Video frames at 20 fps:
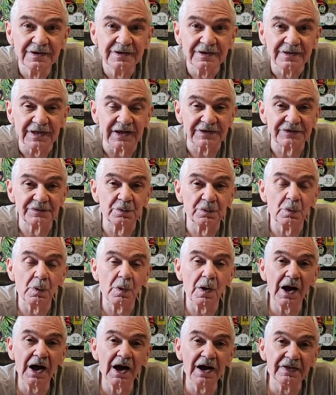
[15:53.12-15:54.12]
That's
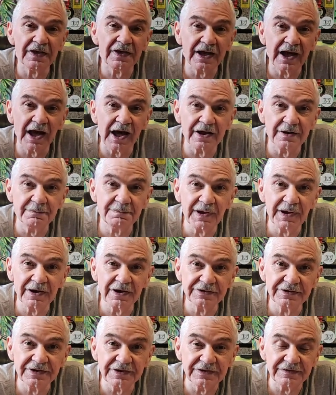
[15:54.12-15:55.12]
why they added
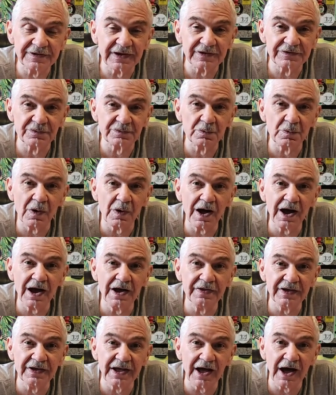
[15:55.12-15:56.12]
penalties. That's why
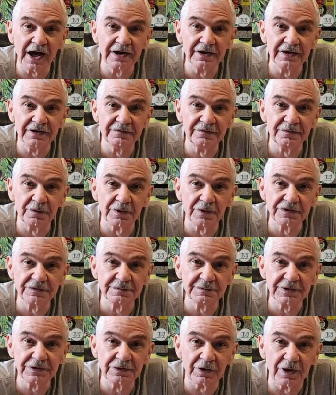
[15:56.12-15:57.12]
they added
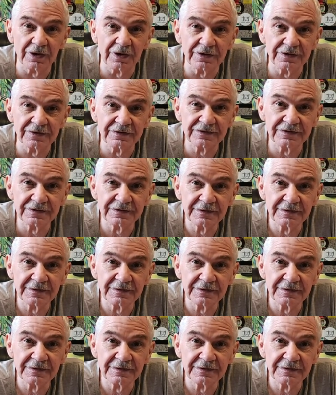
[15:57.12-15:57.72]
enforcement dollars.